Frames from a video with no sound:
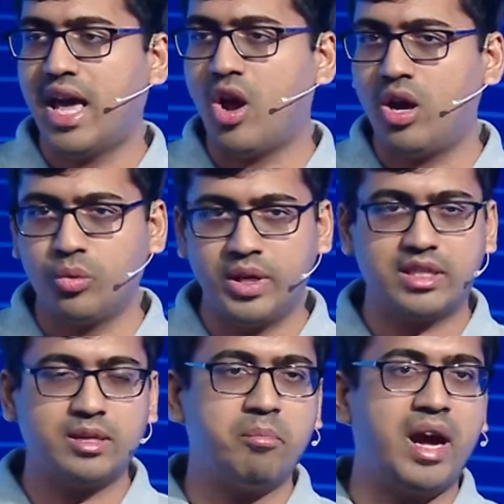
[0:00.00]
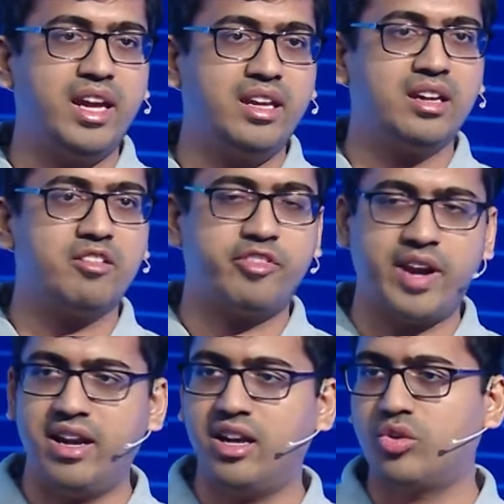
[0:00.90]
along with my
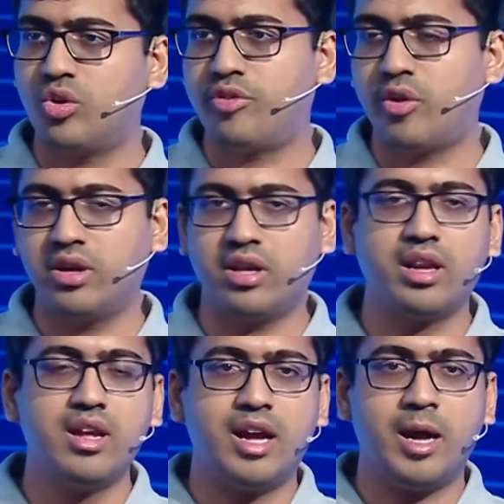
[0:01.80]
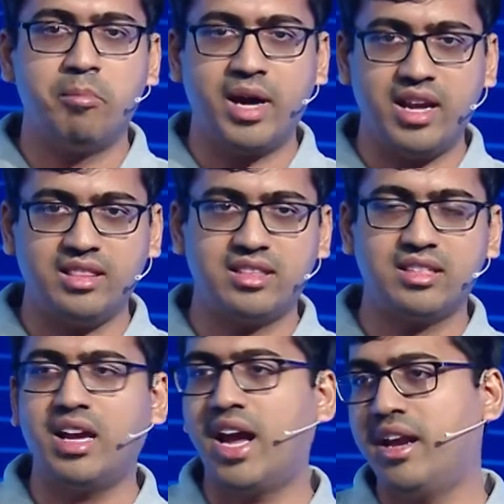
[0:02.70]
friend and co-founder uh, Bharat,
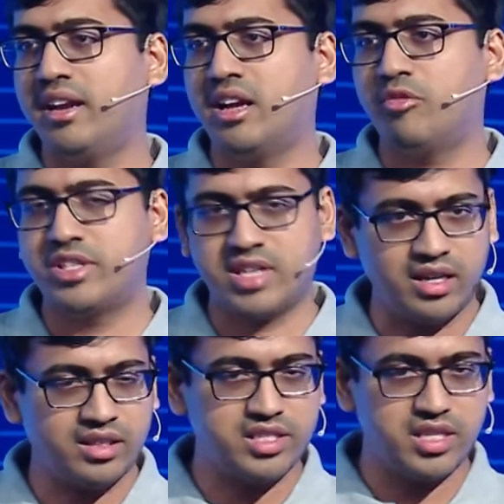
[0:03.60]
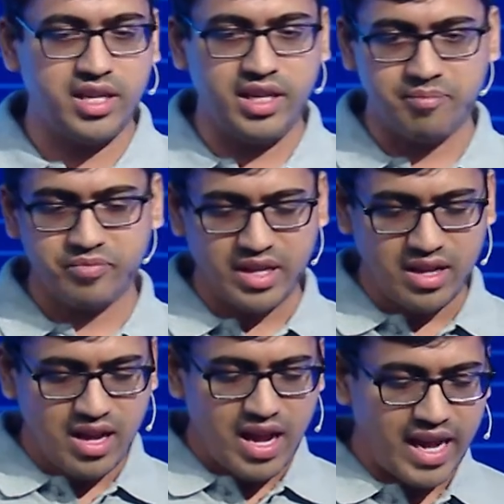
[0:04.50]
and uh, we started the journey.
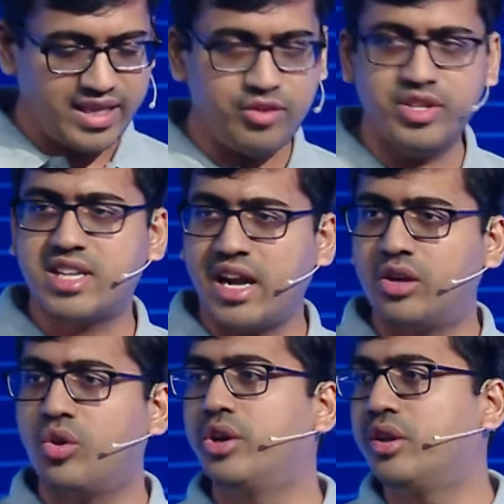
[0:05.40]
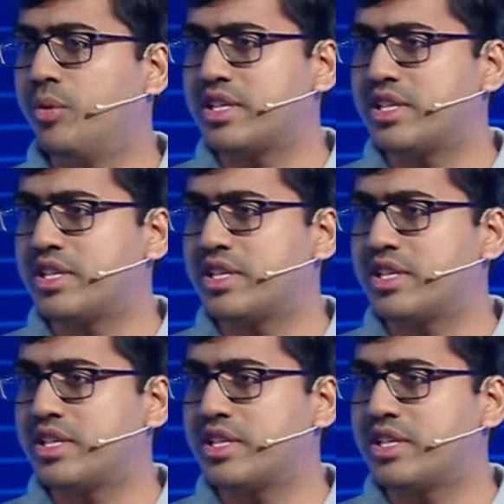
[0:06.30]
And then we started going to